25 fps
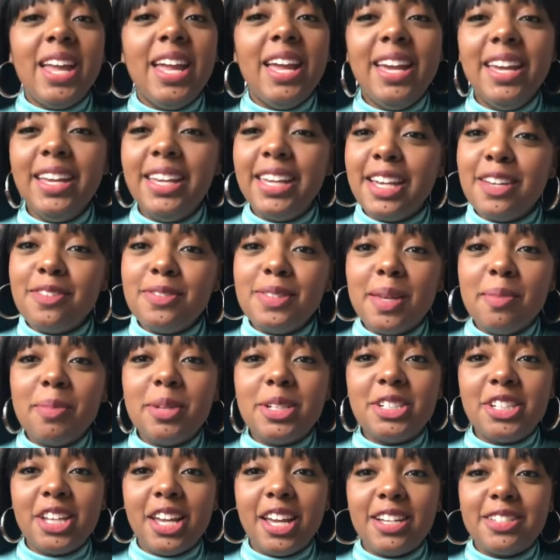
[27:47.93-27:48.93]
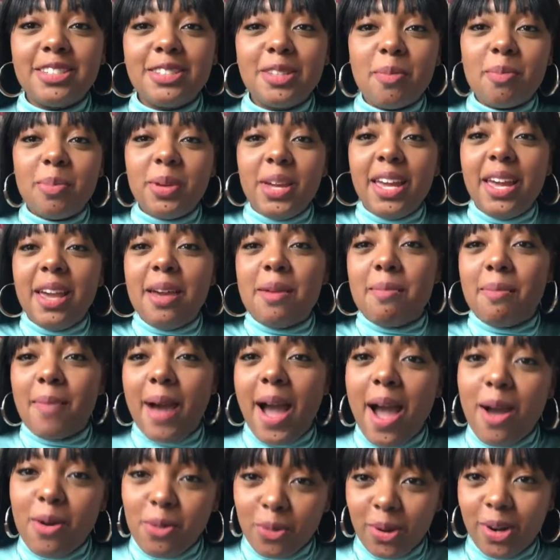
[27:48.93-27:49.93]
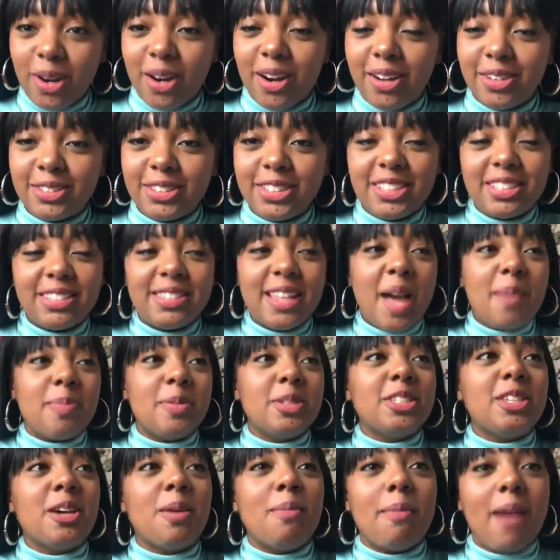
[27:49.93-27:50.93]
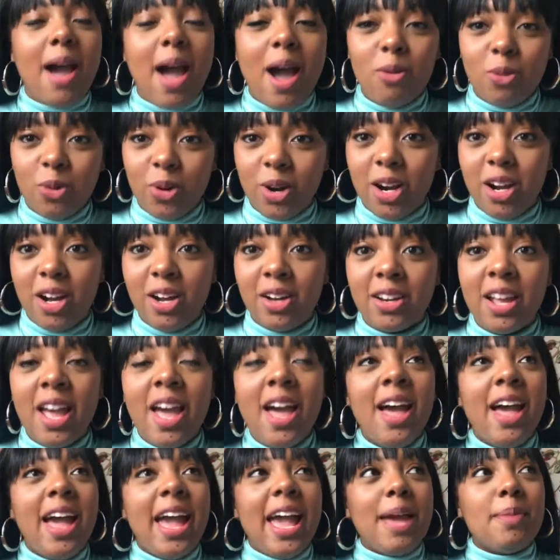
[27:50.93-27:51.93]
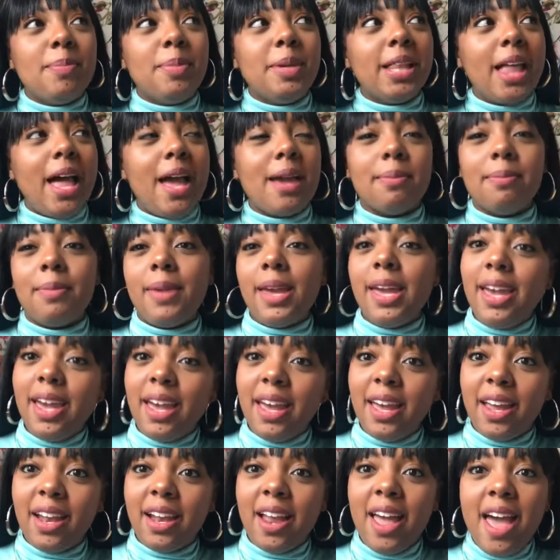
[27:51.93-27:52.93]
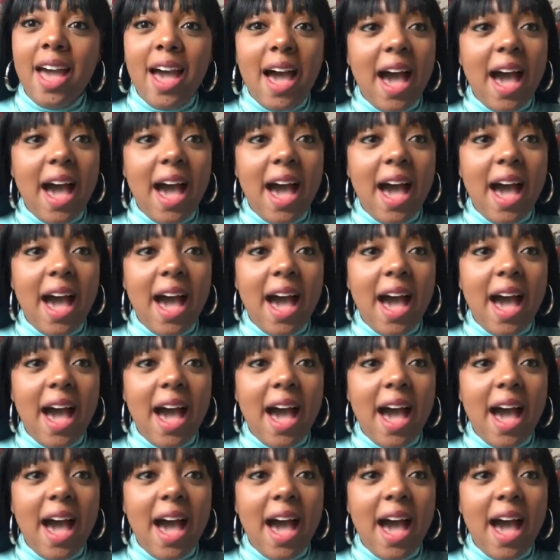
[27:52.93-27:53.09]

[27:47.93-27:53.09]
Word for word: it gives them a chance to be in my world, to step into my world and be like, man,